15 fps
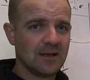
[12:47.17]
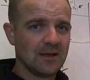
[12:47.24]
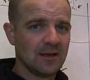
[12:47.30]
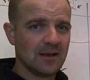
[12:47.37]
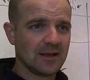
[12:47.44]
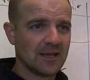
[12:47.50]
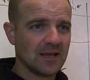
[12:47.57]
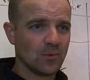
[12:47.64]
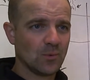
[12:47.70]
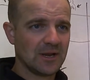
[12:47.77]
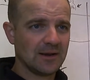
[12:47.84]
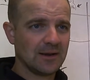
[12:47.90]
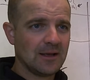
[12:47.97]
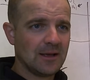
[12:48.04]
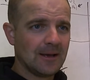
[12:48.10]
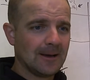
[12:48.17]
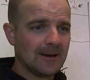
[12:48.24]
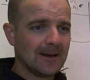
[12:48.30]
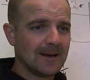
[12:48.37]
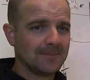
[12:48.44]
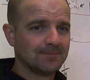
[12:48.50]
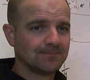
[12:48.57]
I can't wait.
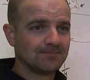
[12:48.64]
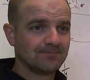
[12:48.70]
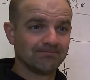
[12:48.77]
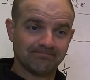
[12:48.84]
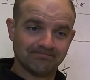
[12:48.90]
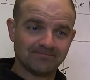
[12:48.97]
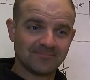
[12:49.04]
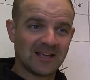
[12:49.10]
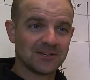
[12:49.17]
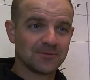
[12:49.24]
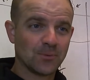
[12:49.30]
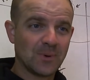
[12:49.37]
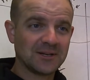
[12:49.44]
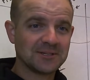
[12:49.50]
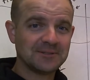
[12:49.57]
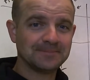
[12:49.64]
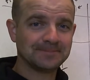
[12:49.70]
Thanks for watching.